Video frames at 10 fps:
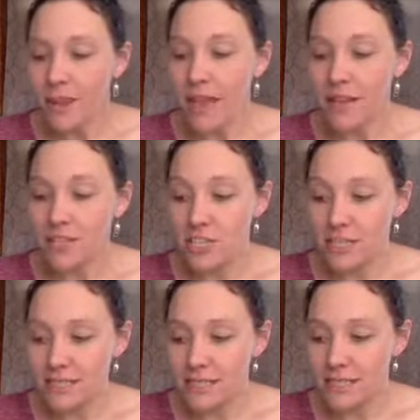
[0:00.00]
And
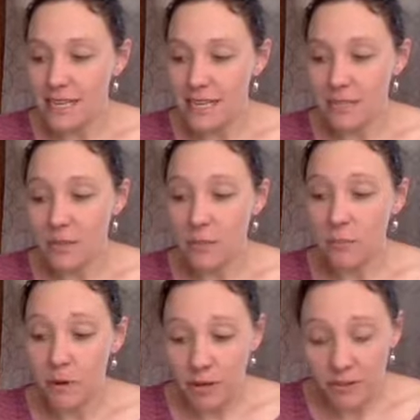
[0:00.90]
Genesis ends with the
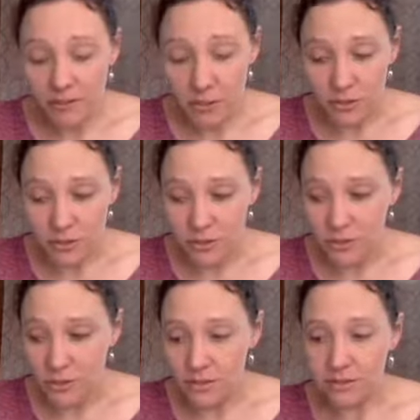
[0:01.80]
burial of
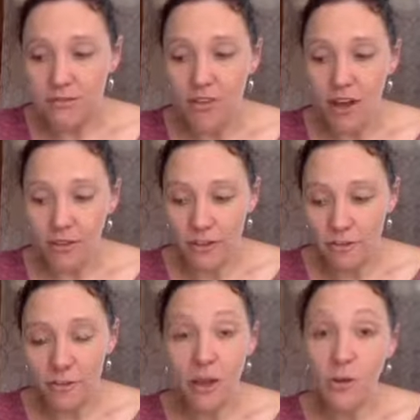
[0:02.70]
Joseph's father,
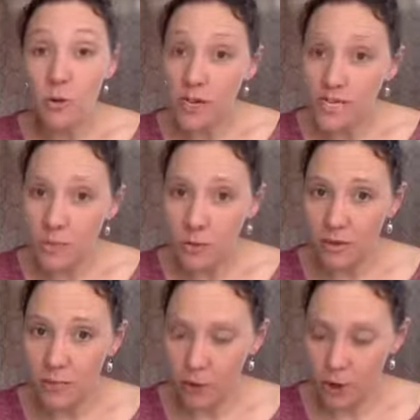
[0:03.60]
anointed
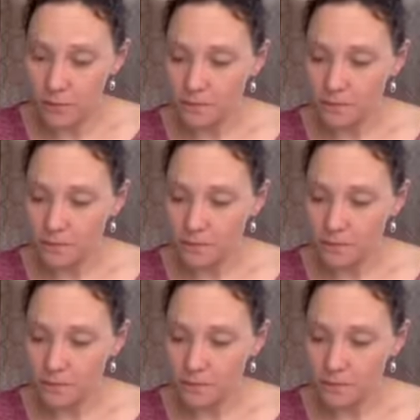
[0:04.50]
with myrrh.